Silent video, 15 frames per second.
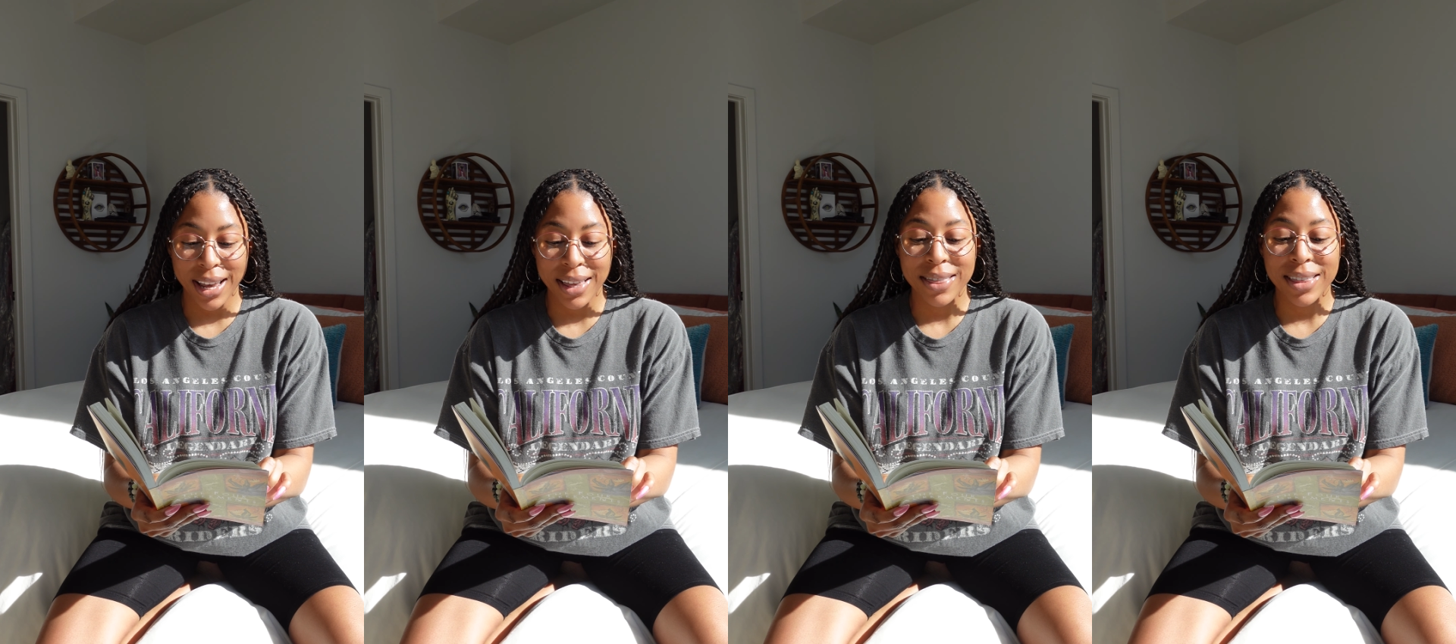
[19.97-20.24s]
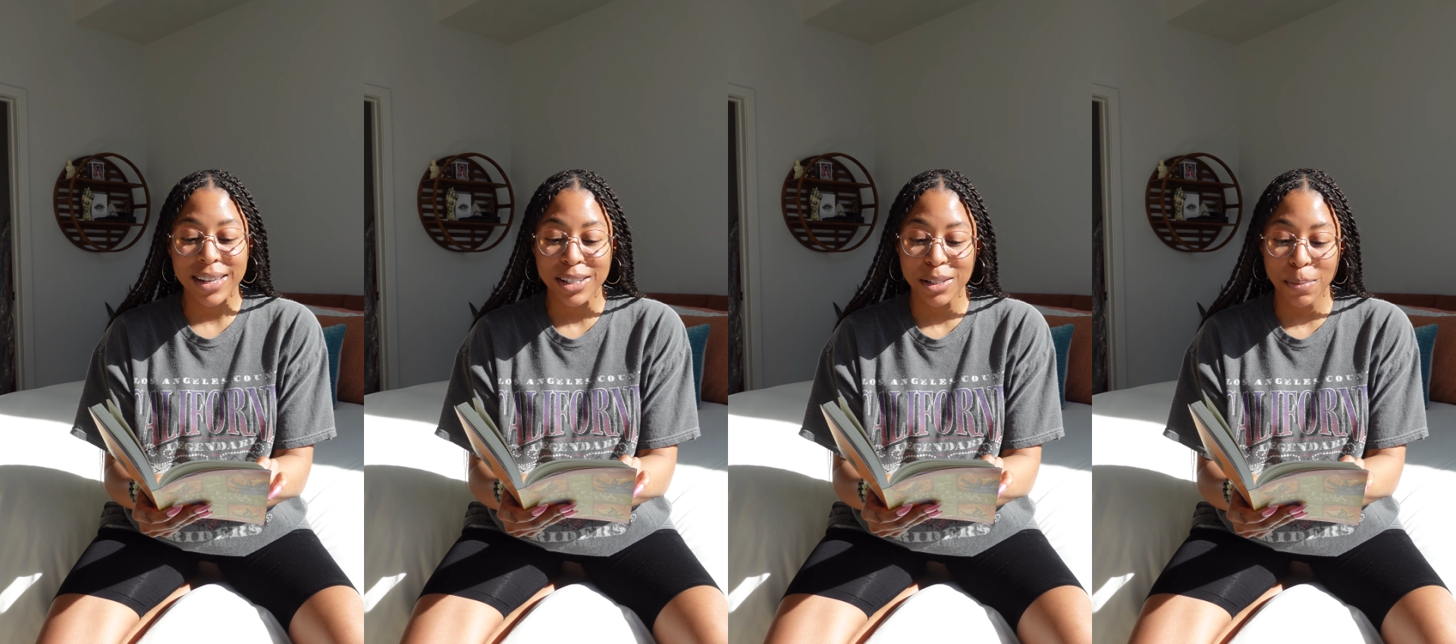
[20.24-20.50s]
and
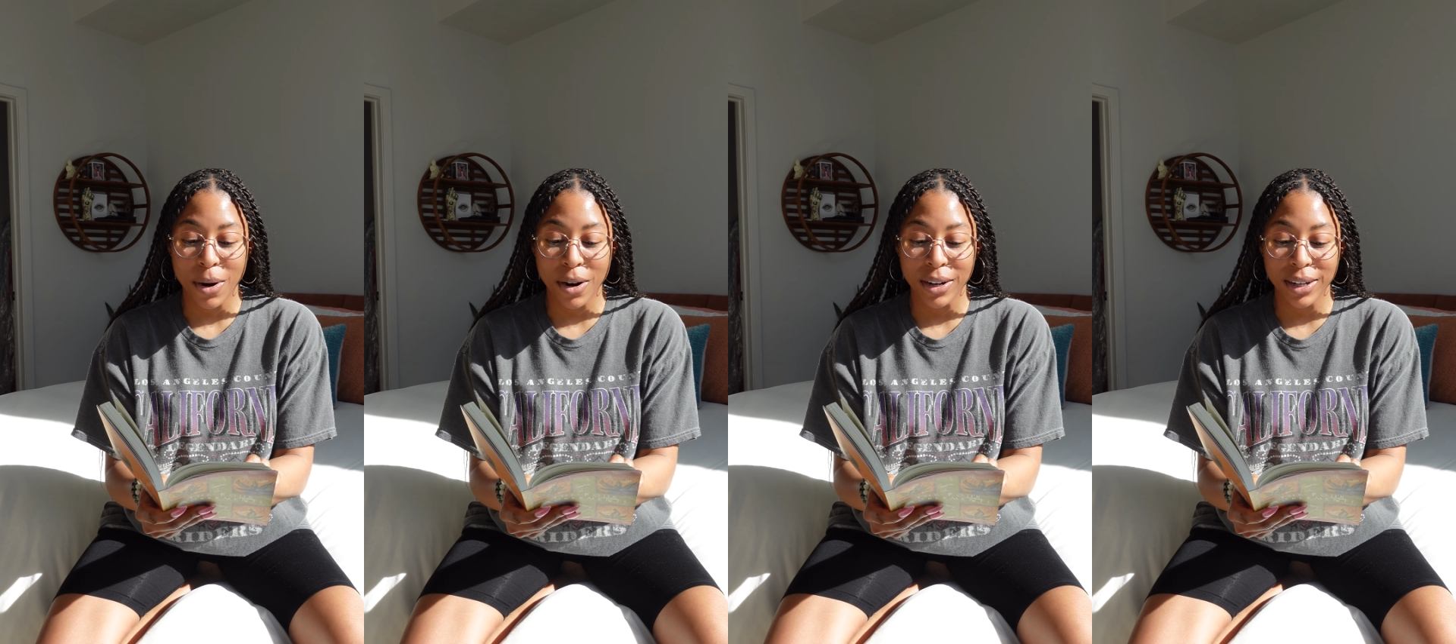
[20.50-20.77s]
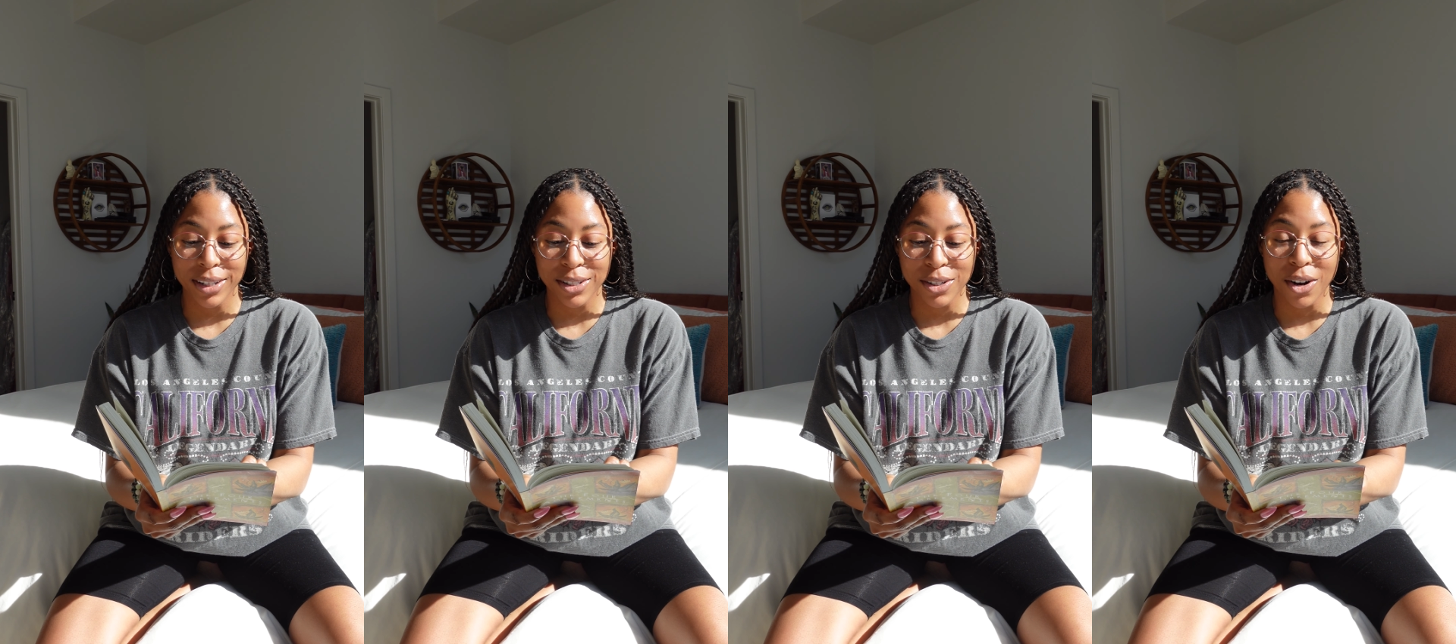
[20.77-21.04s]
this
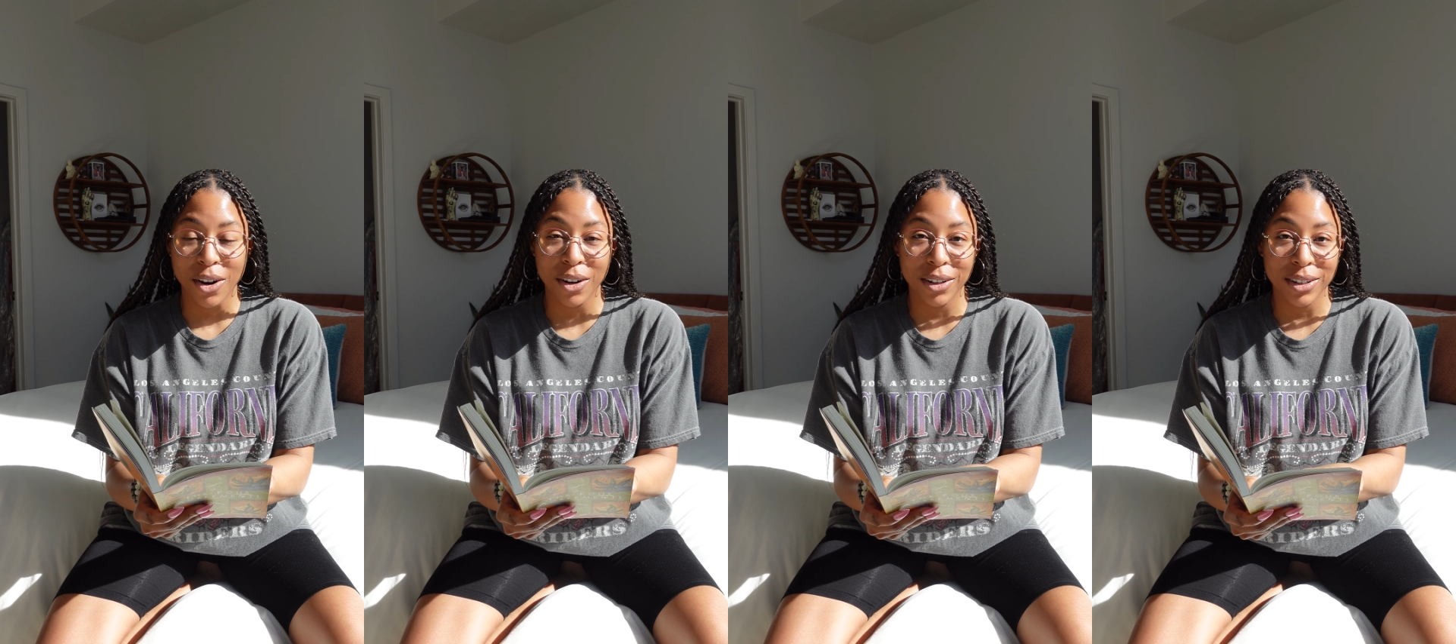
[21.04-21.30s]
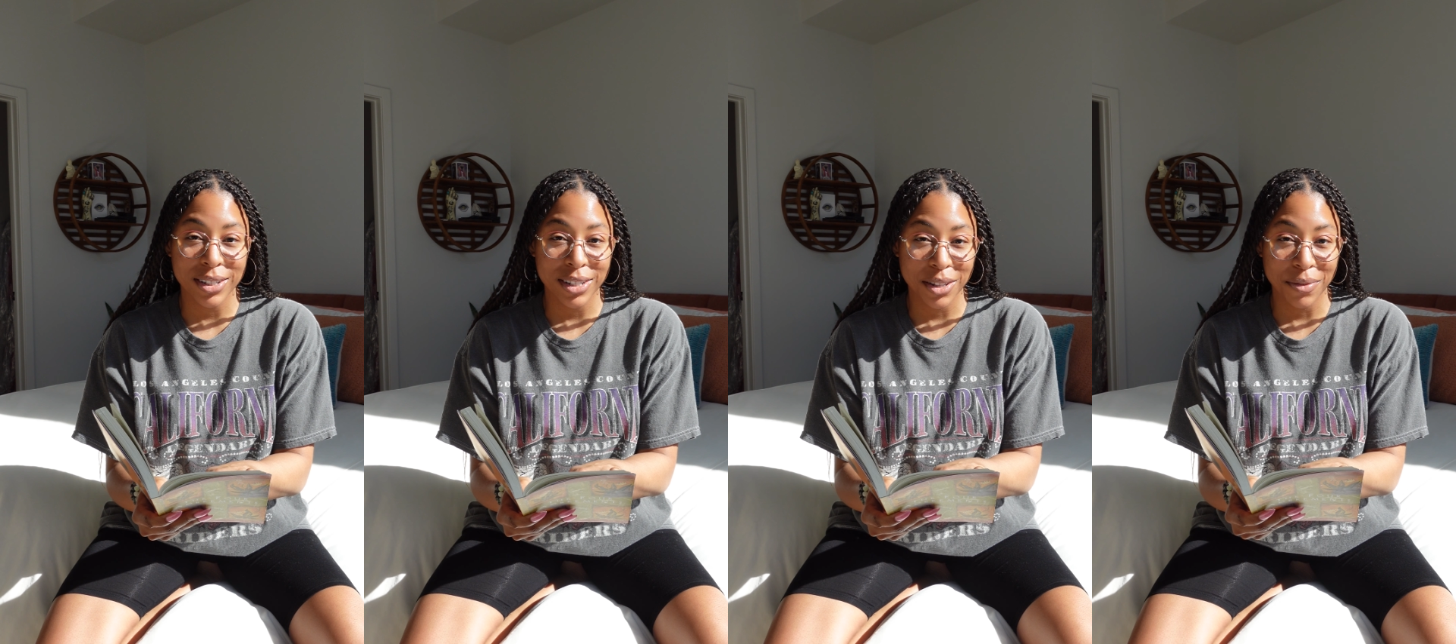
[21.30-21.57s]
part is
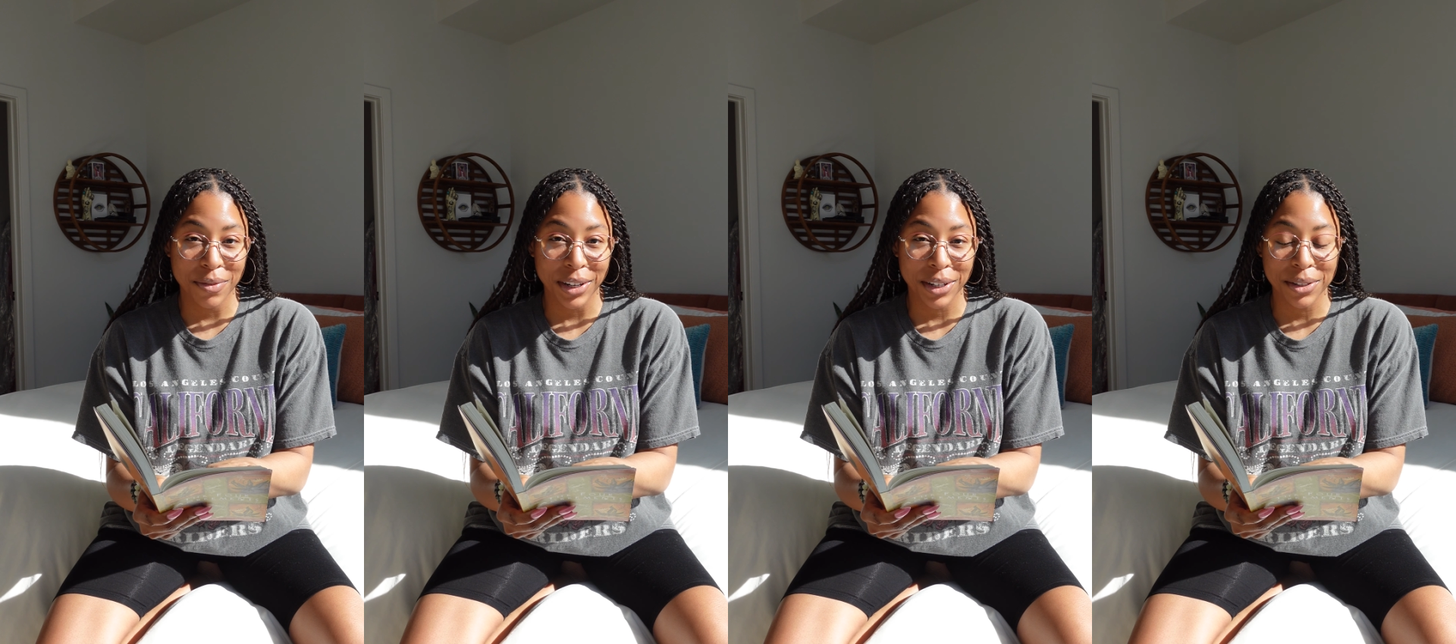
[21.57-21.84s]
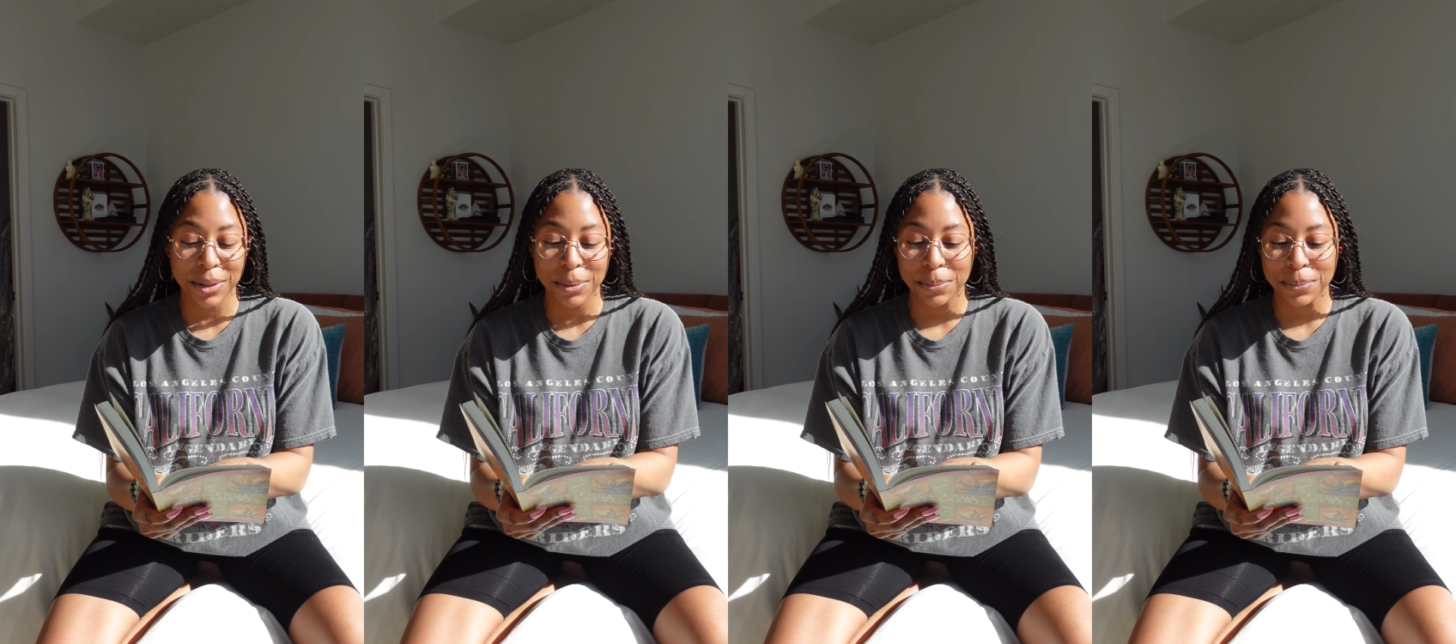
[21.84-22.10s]
called the
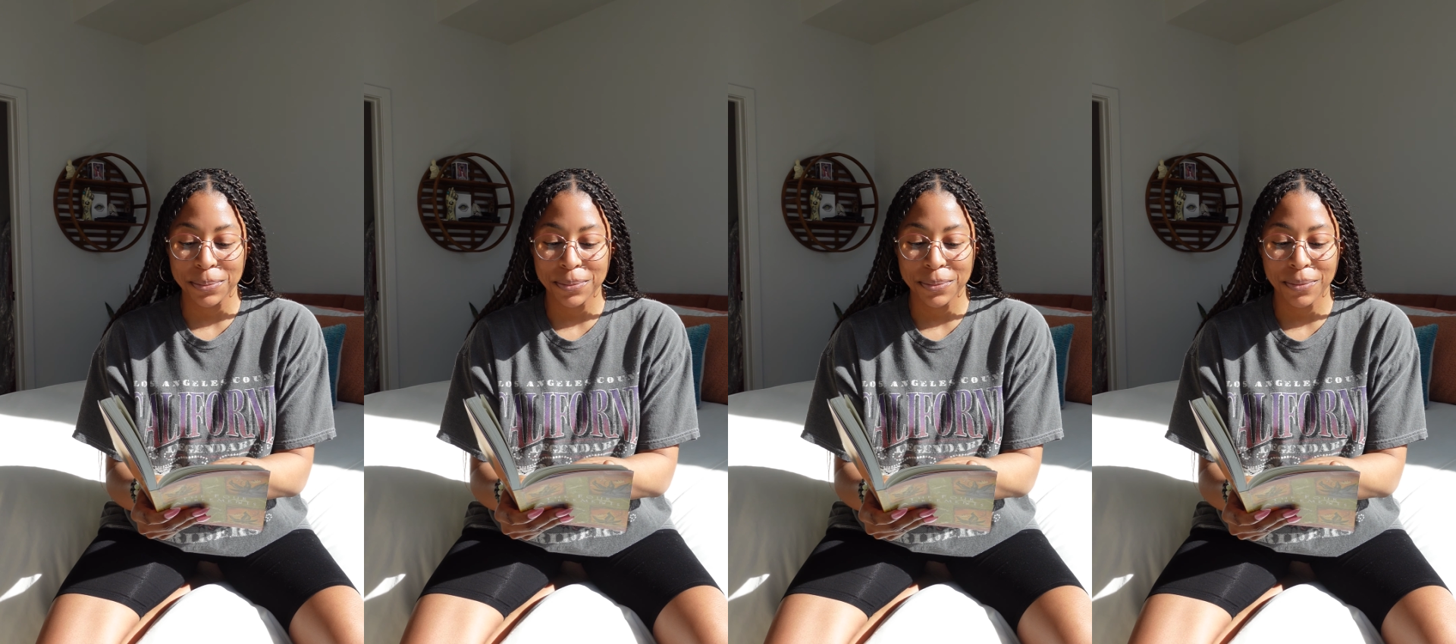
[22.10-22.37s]
victim.